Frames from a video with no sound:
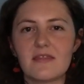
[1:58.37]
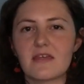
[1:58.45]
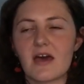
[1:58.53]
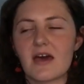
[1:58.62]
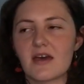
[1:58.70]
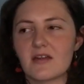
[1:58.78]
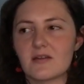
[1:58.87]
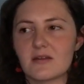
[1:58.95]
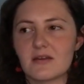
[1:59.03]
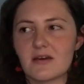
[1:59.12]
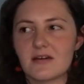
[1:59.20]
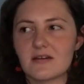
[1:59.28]
that
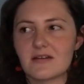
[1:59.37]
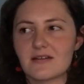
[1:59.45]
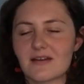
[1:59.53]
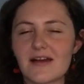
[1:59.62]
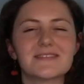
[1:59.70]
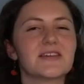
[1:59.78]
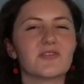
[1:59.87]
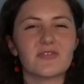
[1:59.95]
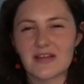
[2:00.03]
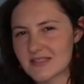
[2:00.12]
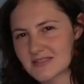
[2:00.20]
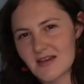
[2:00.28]
cocktail
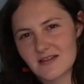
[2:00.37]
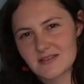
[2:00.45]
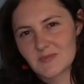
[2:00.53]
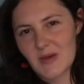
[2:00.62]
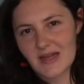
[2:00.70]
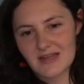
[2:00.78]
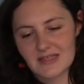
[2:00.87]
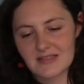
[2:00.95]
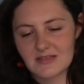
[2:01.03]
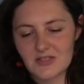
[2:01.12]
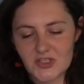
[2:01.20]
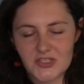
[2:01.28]
renaissance back
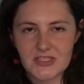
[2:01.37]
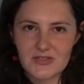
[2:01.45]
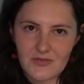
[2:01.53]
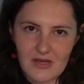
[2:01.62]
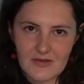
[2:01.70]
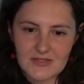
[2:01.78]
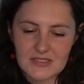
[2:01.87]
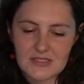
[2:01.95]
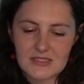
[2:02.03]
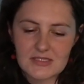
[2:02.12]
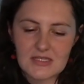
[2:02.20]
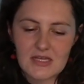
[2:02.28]
in the early
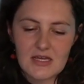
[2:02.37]
2000s.